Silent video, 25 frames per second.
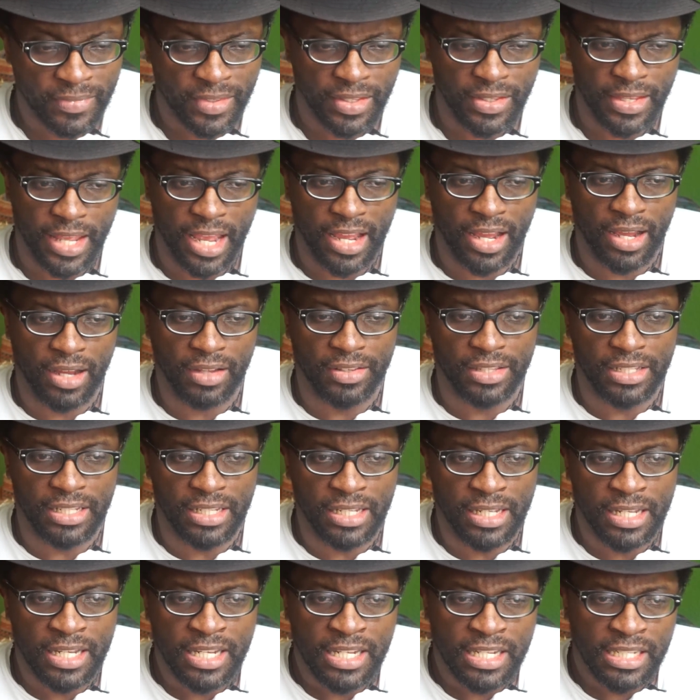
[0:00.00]
Now
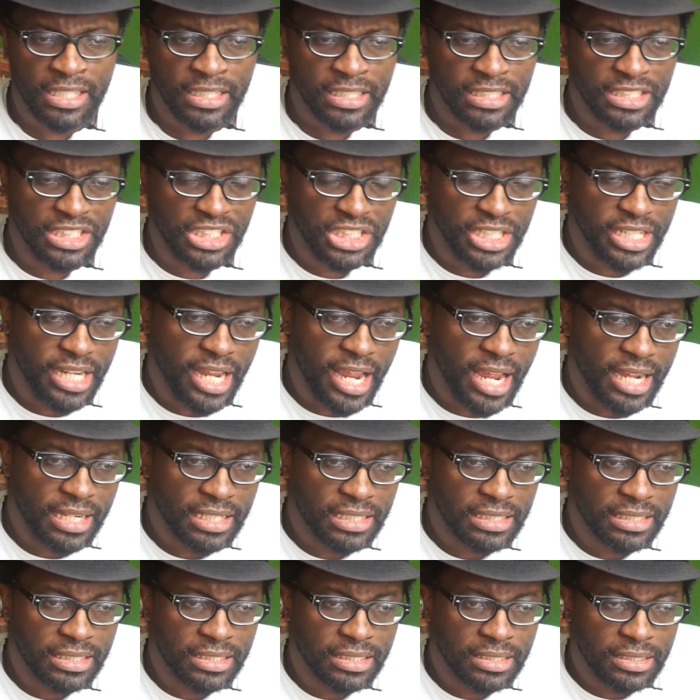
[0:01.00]
the
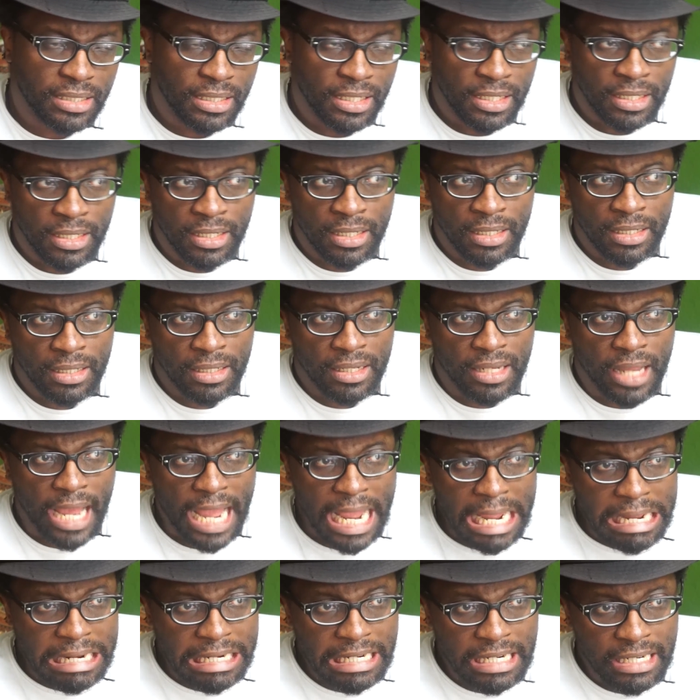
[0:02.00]

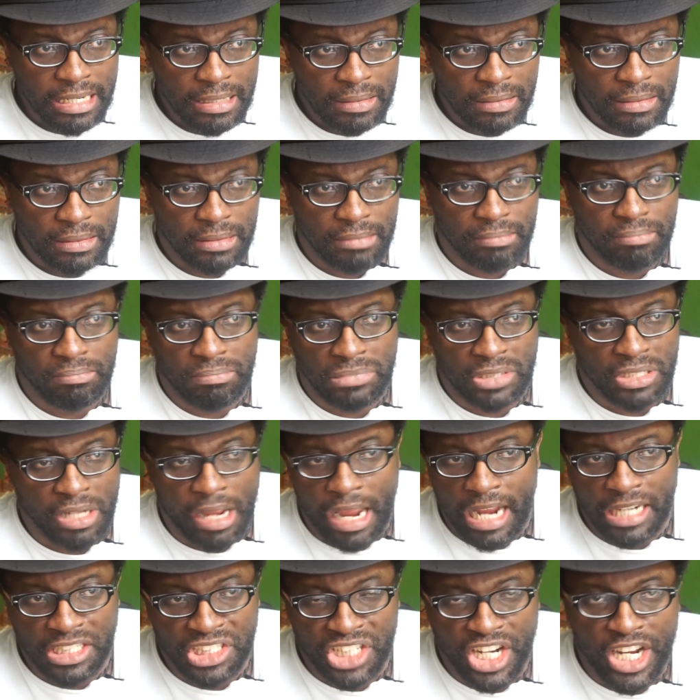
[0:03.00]
GX80
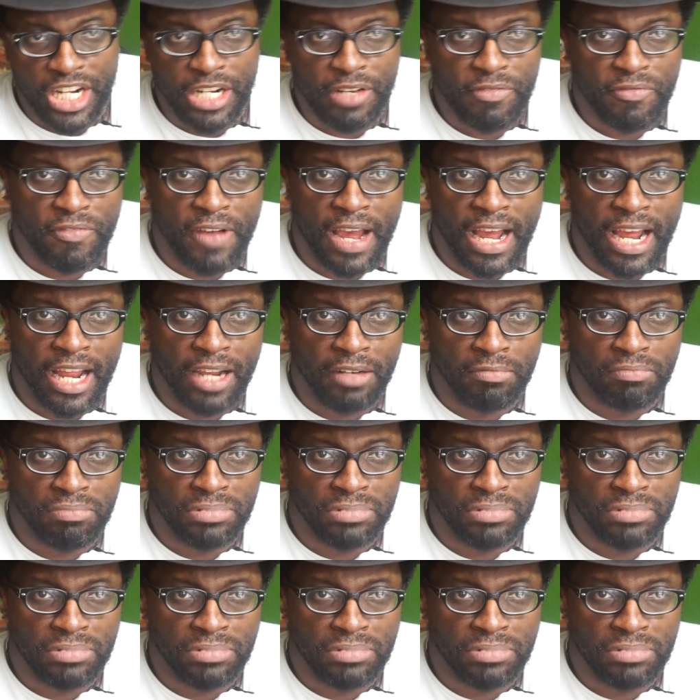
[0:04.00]
slash 85